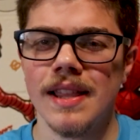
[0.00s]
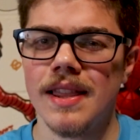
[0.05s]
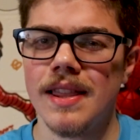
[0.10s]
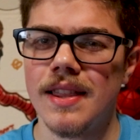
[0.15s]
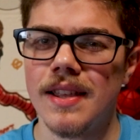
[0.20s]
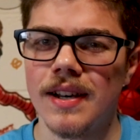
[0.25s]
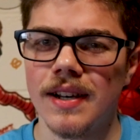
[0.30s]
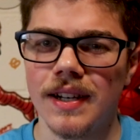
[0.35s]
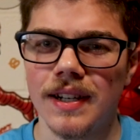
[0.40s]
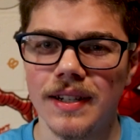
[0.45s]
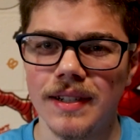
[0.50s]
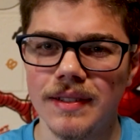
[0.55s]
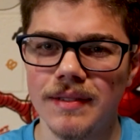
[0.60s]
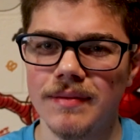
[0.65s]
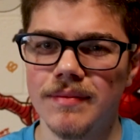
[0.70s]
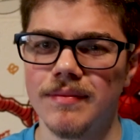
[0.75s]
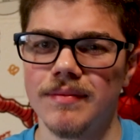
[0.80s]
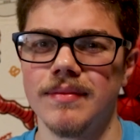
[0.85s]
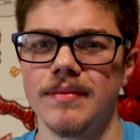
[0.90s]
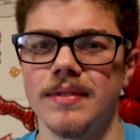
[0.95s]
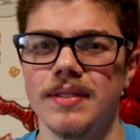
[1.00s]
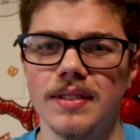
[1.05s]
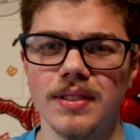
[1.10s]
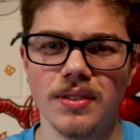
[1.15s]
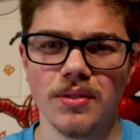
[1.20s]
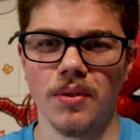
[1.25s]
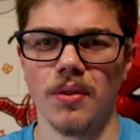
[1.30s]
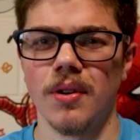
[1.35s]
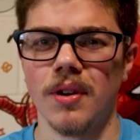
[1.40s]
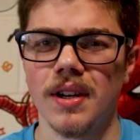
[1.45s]
the
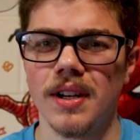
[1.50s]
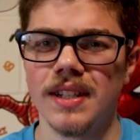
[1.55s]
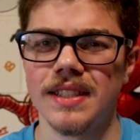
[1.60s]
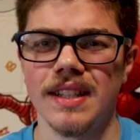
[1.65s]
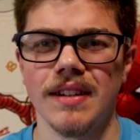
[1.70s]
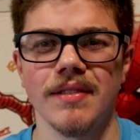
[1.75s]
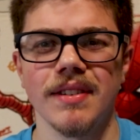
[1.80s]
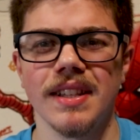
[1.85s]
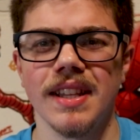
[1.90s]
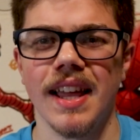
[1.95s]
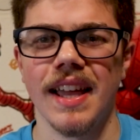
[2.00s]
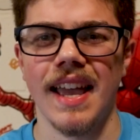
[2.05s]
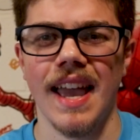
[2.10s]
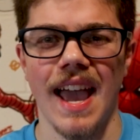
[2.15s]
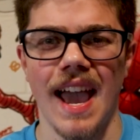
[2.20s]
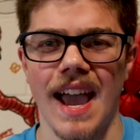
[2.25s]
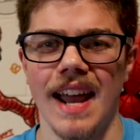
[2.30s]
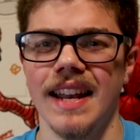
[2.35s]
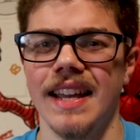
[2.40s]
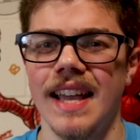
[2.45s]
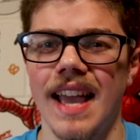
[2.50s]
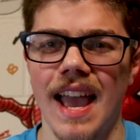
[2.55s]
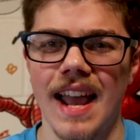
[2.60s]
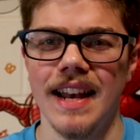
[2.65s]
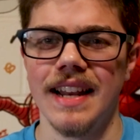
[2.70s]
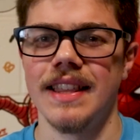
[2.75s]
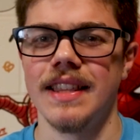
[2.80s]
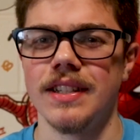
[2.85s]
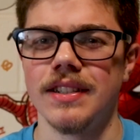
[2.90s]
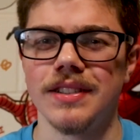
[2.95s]
story. It's not really, like, adding
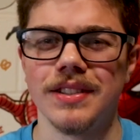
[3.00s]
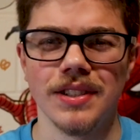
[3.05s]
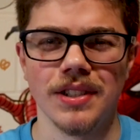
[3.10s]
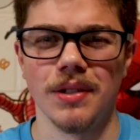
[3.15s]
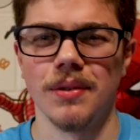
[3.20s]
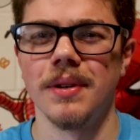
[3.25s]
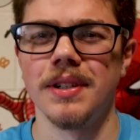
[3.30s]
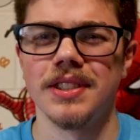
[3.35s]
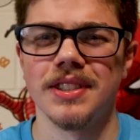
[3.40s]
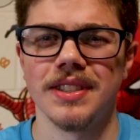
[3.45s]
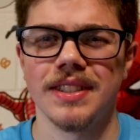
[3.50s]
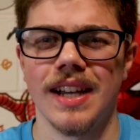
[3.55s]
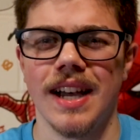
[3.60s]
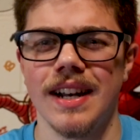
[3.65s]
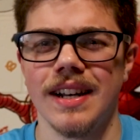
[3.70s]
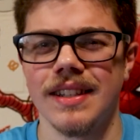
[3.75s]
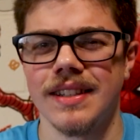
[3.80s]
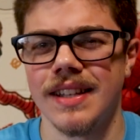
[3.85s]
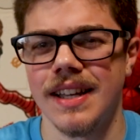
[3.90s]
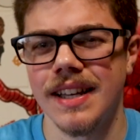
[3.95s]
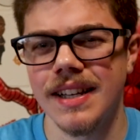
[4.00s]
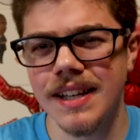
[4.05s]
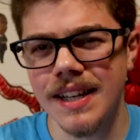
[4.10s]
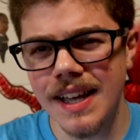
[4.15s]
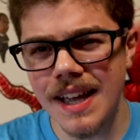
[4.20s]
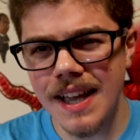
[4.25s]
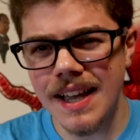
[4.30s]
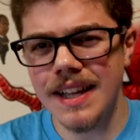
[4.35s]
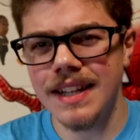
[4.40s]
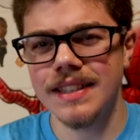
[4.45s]
anything to it. Just kind of like,
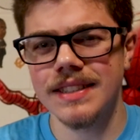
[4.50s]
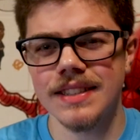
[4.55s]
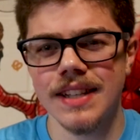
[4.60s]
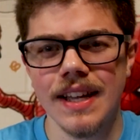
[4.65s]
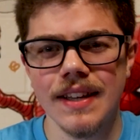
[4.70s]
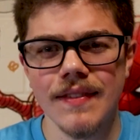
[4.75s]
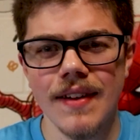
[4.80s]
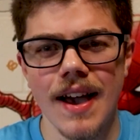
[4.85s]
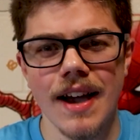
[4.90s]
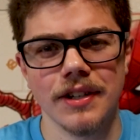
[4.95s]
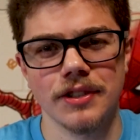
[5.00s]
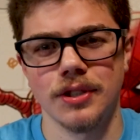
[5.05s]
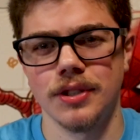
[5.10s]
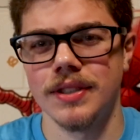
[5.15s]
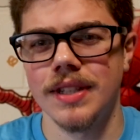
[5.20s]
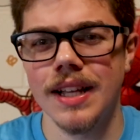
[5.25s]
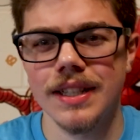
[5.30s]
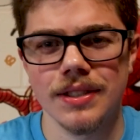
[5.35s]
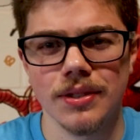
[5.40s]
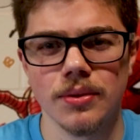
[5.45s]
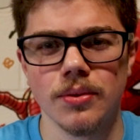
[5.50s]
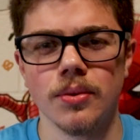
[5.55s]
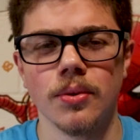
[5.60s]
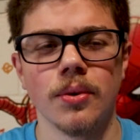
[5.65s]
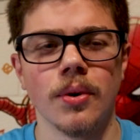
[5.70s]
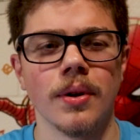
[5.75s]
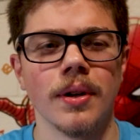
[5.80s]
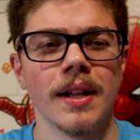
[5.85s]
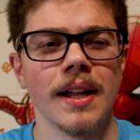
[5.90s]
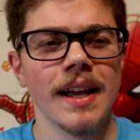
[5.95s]
hey, it's live-action. That's
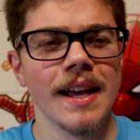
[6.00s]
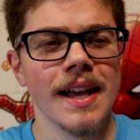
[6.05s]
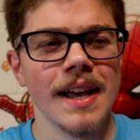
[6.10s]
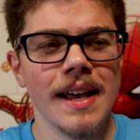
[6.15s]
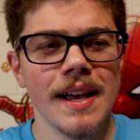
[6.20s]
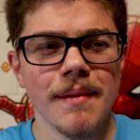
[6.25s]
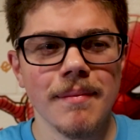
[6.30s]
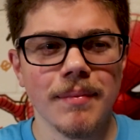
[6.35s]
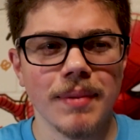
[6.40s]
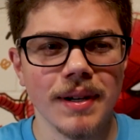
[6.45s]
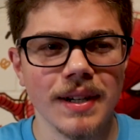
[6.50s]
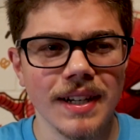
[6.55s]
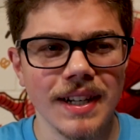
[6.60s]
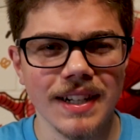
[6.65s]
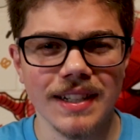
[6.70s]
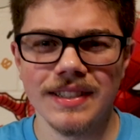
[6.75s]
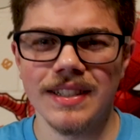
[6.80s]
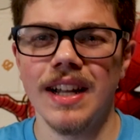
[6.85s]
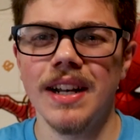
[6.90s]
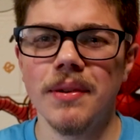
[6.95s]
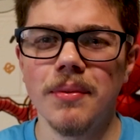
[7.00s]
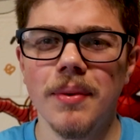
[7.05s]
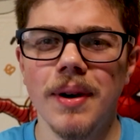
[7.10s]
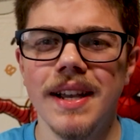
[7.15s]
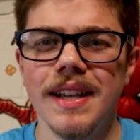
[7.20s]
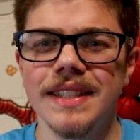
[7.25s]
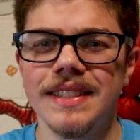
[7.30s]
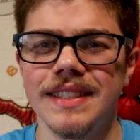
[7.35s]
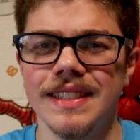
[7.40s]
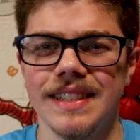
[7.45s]
cool. But in a lot of
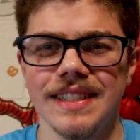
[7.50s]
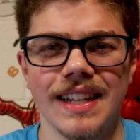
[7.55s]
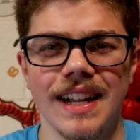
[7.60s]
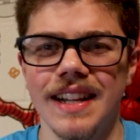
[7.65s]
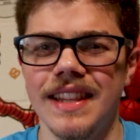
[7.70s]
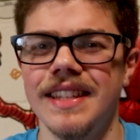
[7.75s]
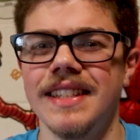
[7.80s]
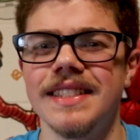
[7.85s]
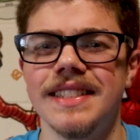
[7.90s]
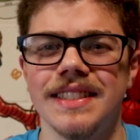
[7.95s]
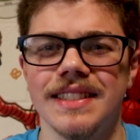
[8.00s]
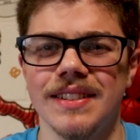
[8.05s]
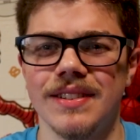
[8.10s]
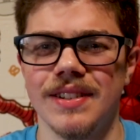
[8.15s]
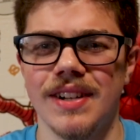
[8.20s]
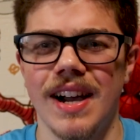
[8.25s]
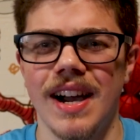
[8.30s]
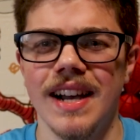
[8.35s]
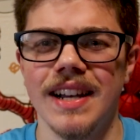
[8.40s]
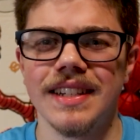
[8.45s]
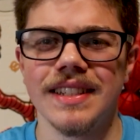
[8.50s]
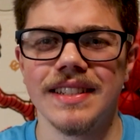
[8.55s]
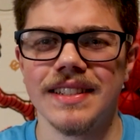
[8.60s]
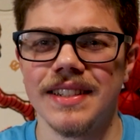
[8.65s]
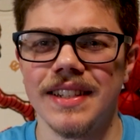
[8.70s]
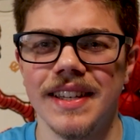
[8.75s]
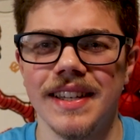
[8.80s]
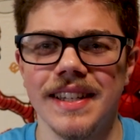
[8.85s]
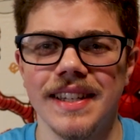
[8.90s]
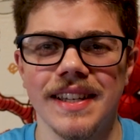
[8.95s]
ways, a lot of these are kind of
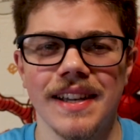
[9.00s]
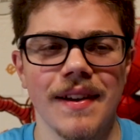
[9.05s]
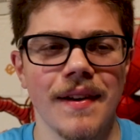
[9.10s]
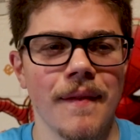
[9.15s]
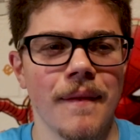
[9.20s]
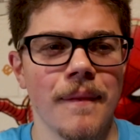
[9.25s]
like